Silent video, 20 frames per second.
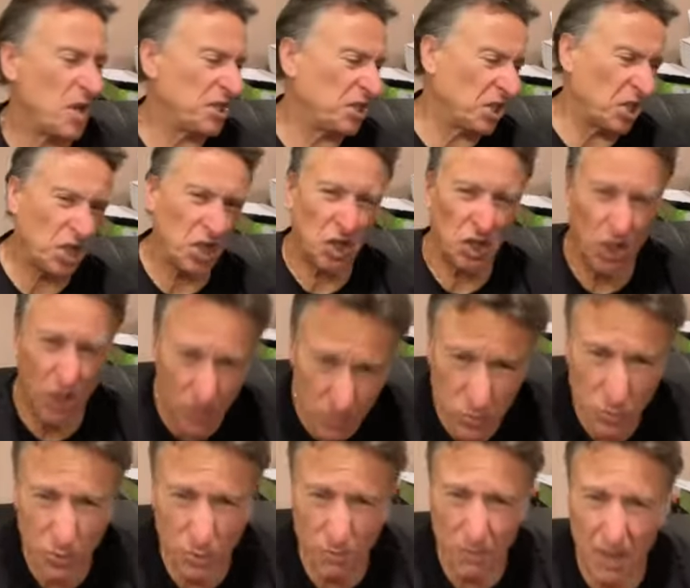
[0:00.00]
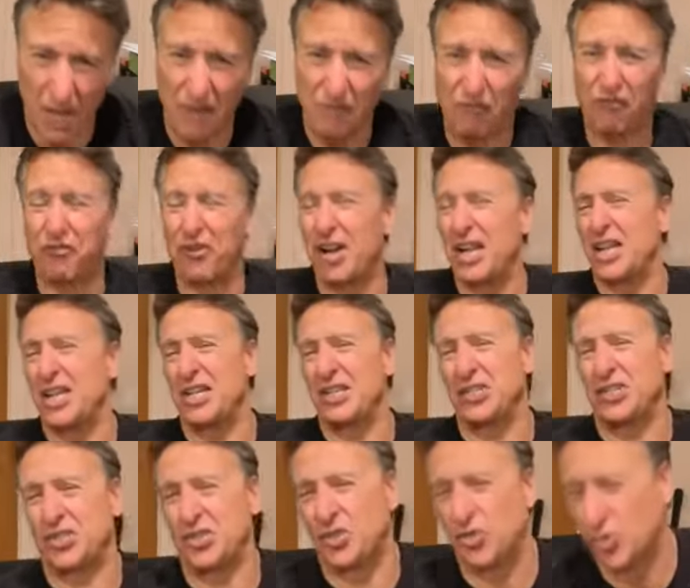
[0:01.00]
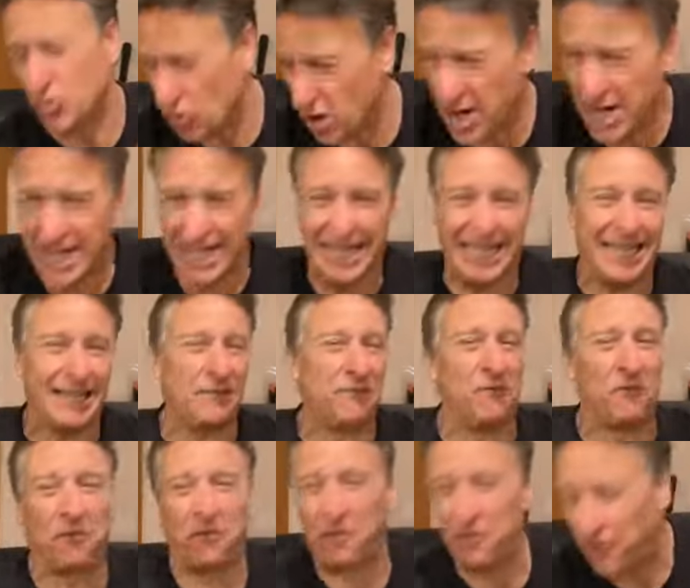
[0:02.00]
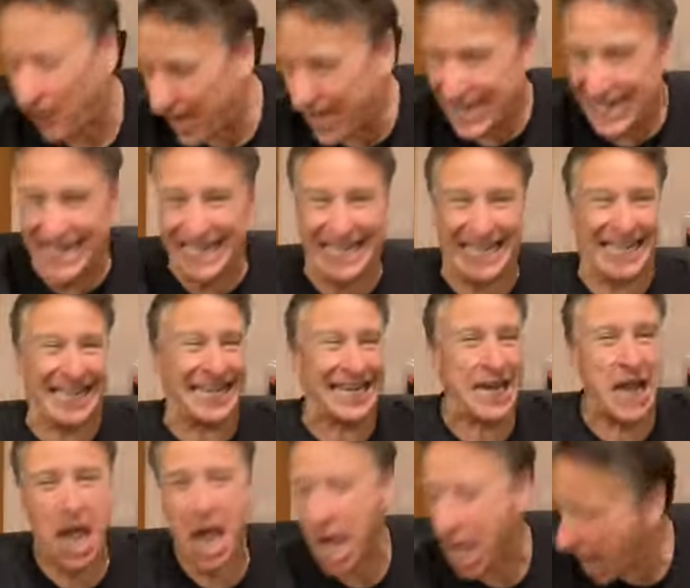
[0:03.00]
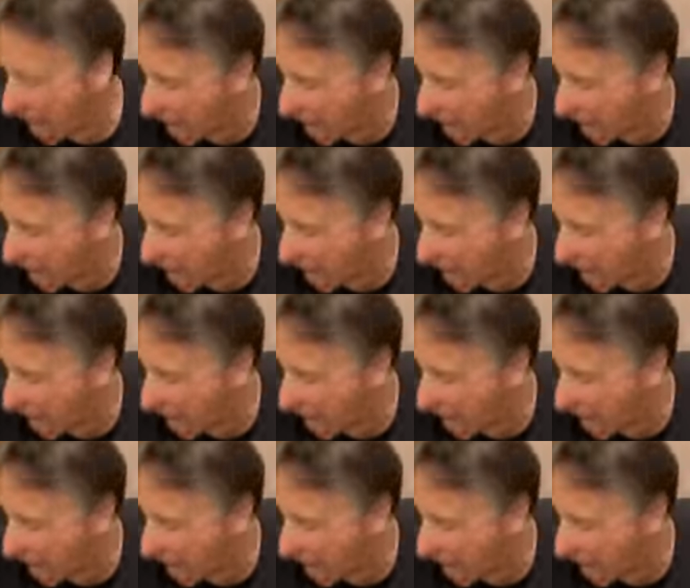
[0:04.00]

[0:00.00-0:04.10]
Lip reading: went to clubs with my friends, drinking, fighting,